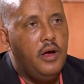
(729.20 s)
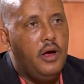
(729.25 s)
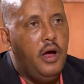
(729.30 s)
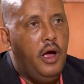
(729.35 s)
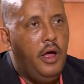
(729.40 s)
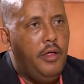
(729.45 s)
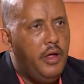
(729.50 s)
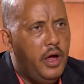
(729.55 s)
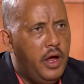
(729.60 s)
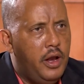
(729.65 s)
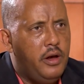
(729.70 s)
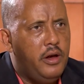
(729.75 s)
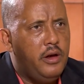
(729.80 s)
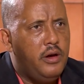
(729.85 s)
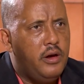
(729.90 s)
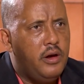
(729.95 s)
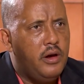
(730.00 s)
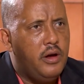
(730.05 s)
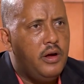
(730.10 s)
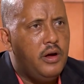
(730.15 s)
and
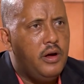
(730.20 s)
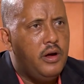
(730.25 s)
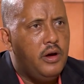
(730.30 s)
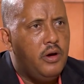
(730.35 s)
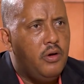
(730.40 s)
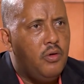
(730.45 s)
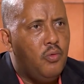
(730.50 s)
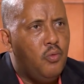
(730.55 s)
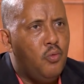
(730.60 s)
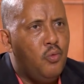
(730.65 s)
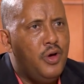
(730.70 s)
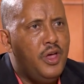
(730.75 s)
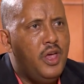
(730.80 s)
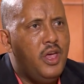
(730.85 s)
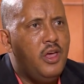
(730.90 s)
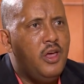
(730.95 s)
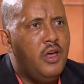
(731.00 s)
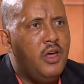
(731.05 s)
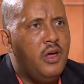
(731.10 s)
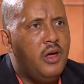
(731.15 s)
then
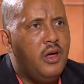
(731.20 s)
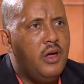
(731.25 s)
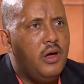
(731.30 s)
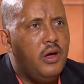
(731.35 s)
we